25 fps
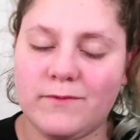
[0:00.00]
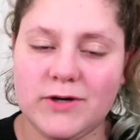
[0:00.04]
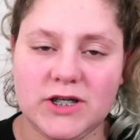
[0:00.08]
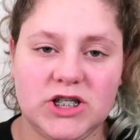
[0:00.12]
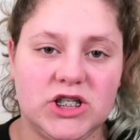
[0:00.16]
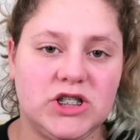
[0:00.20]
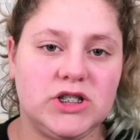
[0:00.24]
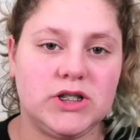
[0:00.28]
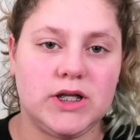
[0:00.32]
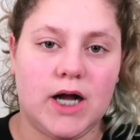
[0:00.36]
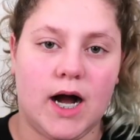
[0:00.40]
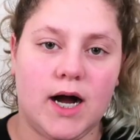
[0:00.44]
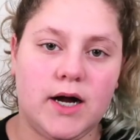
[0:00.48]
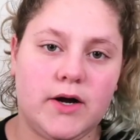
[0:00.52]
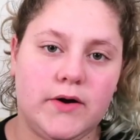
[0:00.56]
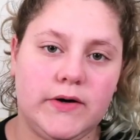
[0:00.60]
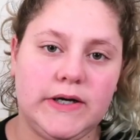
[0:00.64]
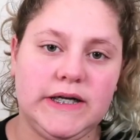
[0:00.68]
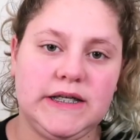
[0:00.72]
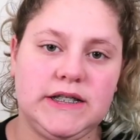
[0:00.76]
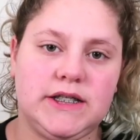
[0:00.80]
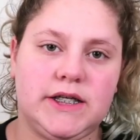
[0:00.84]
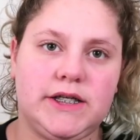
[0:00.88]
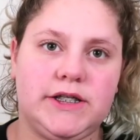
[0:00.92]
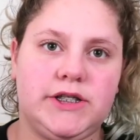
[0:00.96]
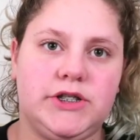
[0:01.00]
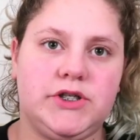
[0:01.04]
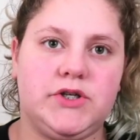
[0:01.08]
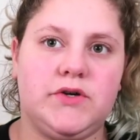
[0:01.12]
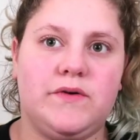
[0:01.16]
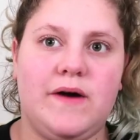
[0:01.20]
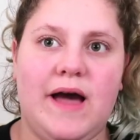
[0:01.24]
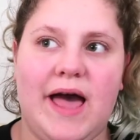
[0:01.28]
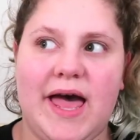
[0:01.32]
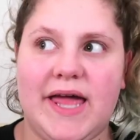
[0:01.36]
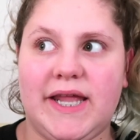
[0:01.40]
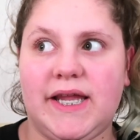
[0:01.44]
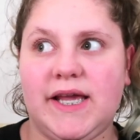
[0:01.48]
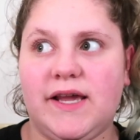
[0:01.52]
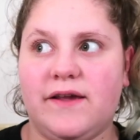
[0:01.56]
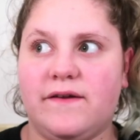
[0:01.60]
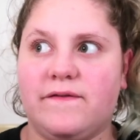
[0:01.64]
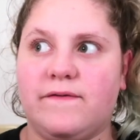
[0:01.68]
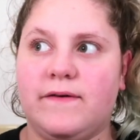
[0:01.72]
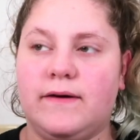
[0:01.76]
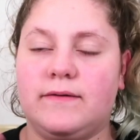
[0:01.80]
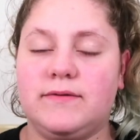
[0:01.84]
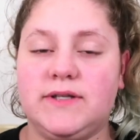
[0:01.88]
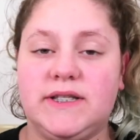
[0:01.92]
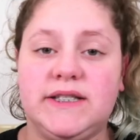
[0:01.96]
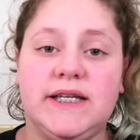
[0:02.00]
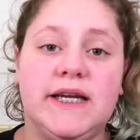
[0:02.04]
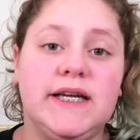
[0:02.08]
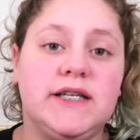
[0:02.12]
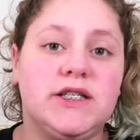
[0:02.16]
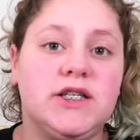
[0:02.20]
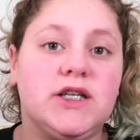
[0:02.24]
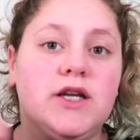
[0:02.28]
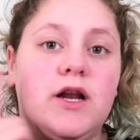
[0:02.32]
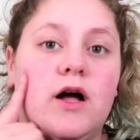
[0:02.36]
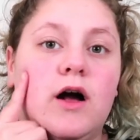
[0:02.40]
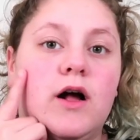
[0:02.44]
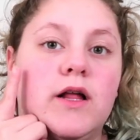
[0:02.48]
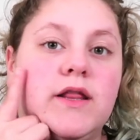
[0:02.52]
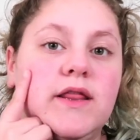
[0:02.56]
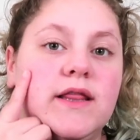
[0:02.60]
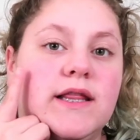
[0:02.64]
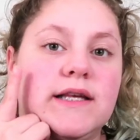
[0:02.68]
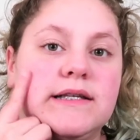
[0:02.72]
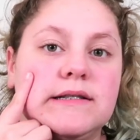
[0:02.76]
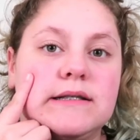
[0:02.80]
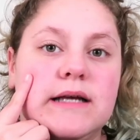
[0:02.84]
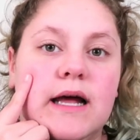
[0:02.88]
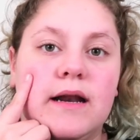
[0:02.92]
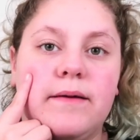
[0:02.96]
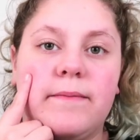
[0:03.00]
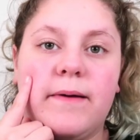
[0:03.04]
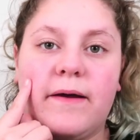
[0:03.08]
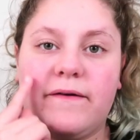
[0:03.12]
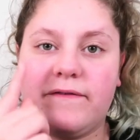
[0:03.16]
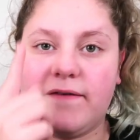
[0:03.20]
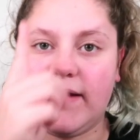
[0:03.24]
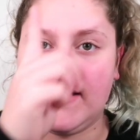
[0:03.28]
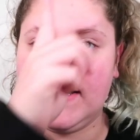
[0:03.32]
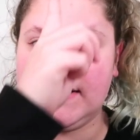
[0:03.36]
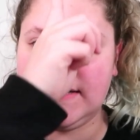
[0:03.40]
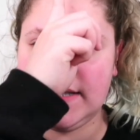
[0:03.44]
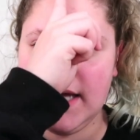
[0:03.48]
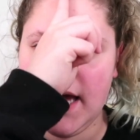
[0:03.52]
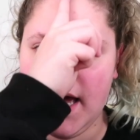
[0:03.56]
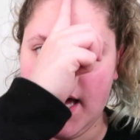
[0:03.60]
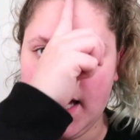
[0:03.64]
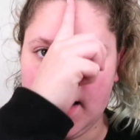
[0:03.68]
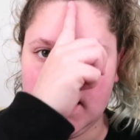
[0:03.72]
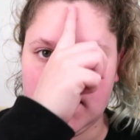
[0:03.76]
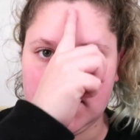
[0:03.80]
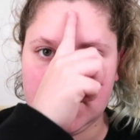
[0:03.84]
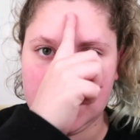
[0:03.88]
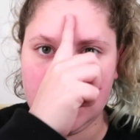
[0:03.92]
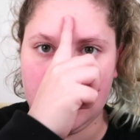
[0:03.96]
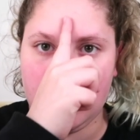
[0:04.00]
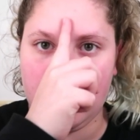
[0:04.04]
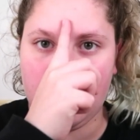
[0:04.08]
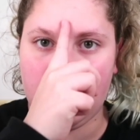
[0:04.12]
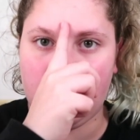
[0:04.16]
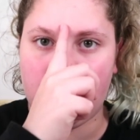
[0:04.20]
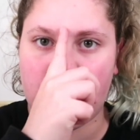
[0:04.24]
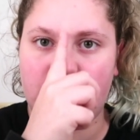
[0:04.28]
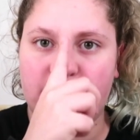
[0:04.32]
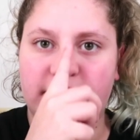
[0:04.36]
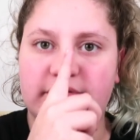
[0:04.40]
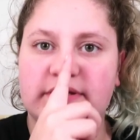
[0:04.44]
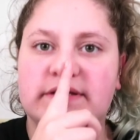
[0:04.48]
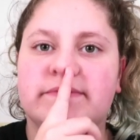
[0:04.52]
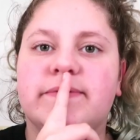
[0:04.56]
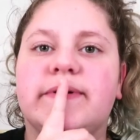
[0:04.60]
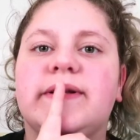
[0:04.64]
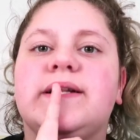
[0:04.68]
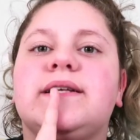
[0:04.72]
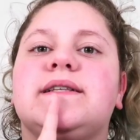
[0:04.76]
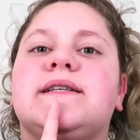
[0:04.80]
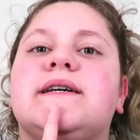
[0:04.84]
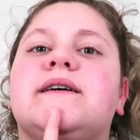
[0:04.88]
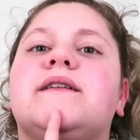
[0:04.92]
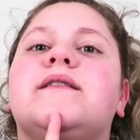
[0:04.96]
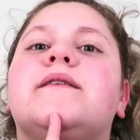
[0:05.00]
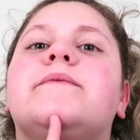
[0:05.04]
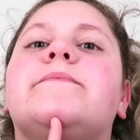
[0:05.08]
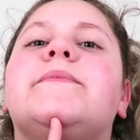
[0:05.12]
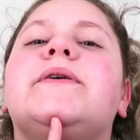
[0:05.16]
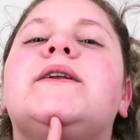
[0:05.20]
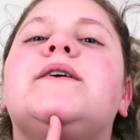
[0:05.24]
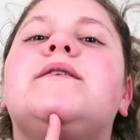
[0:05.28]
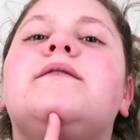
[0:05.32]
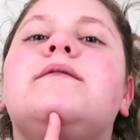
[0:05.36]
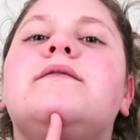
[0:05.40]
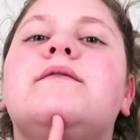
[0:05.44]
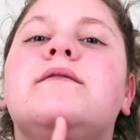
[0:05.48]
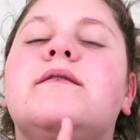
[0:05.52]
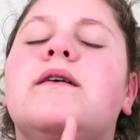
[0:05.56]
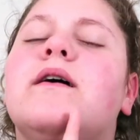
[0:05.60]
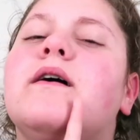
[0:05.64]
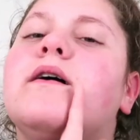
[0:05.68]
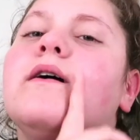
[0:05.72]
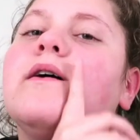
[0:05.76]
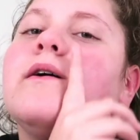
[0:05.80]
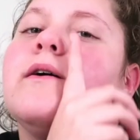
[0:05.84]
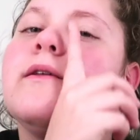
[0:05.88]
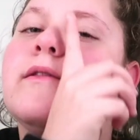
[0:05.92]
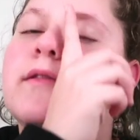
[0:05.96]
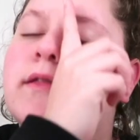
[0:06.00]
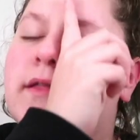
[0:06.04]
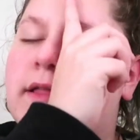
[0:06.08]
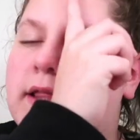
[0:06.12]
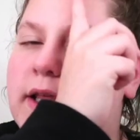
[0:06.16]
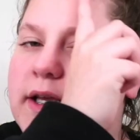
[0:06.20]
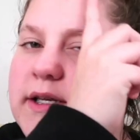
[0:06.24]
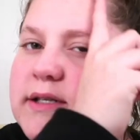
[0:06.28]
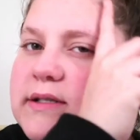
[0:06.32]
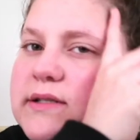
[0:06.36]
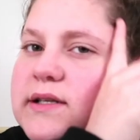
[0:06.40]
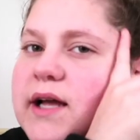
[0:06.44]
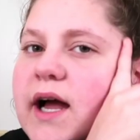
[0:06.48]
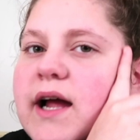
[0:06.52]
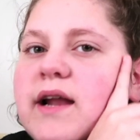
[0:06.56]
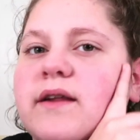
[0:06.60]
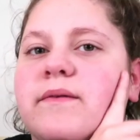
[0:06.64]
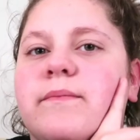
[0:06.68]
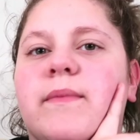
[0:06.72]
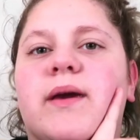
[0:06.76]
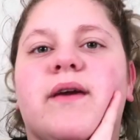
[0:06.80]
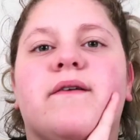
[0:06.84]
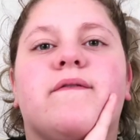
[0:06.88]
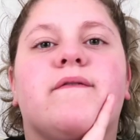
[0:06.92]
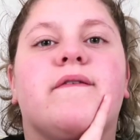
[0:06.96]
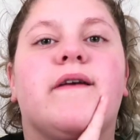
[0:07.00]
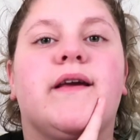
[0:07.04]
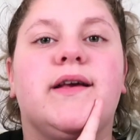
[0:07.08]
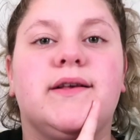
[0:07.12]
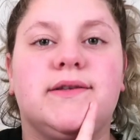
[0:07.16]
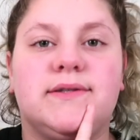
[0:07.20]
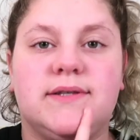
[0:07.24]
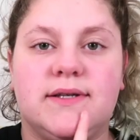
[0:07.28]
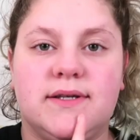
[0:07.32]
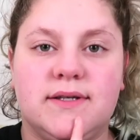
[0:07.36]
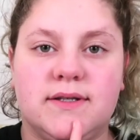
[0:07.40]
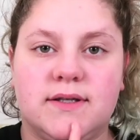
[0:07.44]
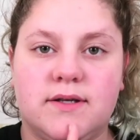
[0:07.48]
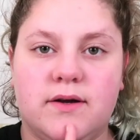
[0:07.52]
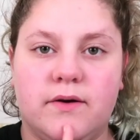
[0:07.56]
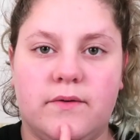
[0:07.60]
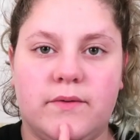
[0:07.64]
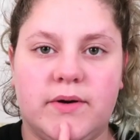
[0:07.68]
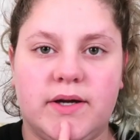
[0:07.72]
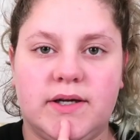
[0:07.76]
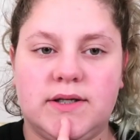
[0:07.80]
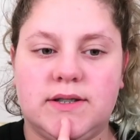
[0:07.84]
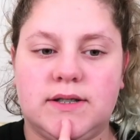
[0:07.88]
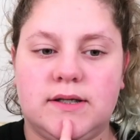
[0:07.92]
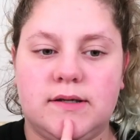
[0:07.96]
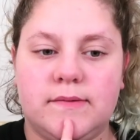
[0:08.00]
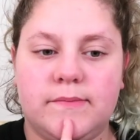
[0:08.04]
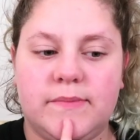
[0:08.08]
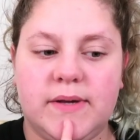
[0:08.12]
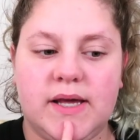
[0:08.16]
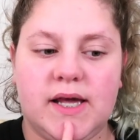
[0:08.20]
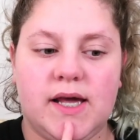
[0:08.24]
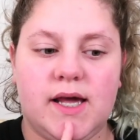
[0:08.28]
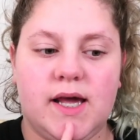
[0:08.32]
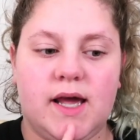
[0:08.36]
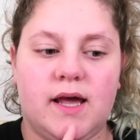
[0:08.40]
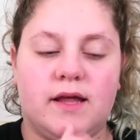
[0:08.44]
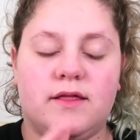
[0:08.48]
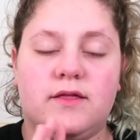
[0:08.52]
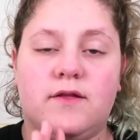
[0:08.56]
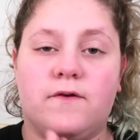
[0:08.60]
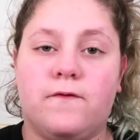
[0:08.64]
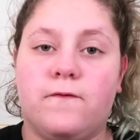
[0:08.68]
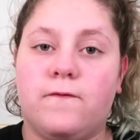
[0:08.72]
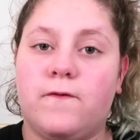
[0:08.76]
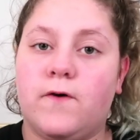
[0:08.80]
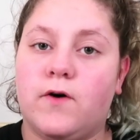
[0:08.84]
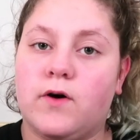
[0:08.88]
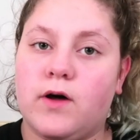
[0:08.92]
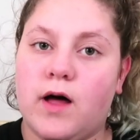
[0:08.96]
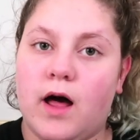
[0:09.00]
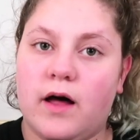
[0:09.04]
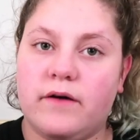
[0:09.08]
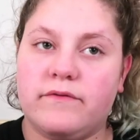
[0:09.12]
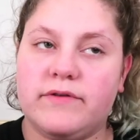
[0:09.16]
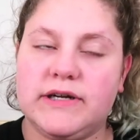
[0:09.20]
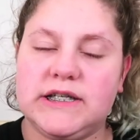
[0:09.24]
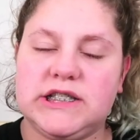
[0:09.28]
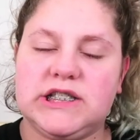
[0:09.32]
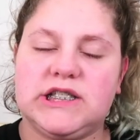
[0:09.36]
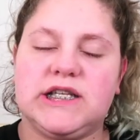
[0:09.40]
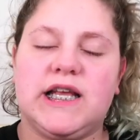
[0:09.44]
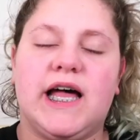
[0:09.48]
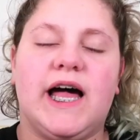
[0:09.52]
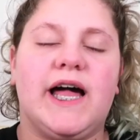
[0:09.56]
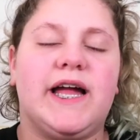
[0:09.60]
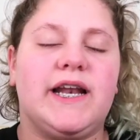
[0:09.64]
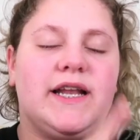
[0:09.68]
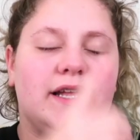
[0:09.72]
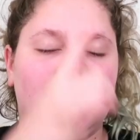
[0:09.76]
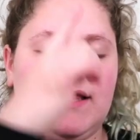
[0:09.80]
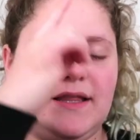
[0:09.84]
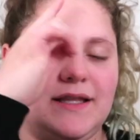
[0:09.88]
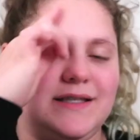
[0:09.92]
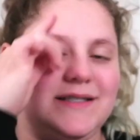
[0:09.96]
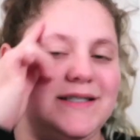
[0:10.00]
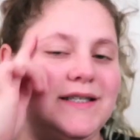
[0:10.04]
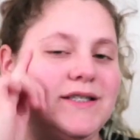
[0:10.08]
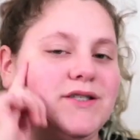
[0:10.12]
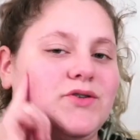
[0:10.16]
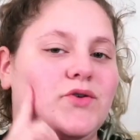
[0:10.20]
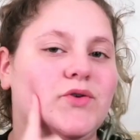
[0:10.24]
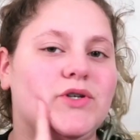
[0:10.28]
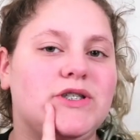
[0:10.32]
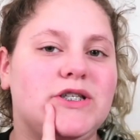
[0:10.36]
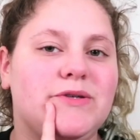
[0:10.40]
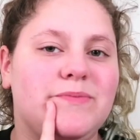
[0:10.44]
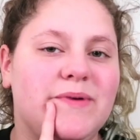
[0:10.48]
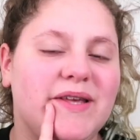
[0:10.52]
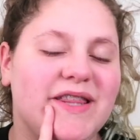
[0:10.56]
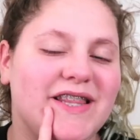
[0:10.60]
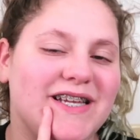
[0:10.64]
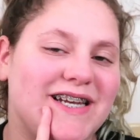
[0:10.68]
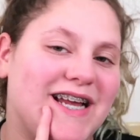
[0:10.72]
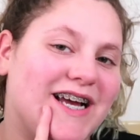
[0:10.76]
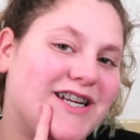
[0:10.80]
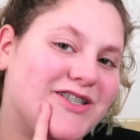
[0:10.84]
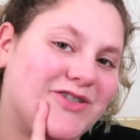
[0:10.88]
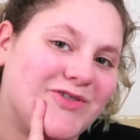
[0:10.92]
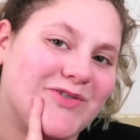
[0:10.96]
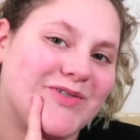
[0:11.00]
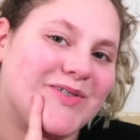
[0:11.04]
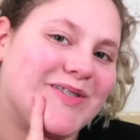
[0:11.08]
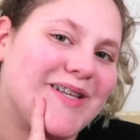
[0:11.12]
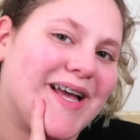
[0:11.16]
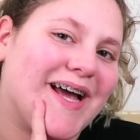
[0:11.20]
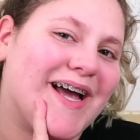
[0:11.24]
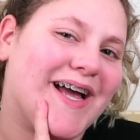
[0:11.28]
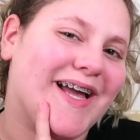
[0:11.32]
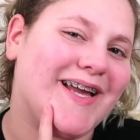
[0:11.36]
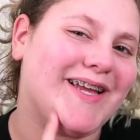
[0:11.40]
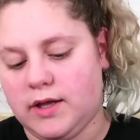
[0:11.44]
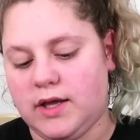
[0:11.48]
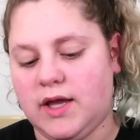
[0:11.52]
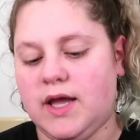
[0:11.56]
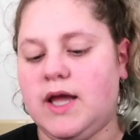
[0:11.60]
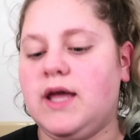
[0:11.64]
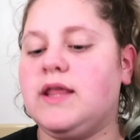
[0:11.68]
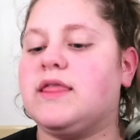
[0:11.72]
We're just not going to do any foundation on this side of my face. So if we split it down the middle, this side of my face is going to be the full coverage side. This is going to be the natural side.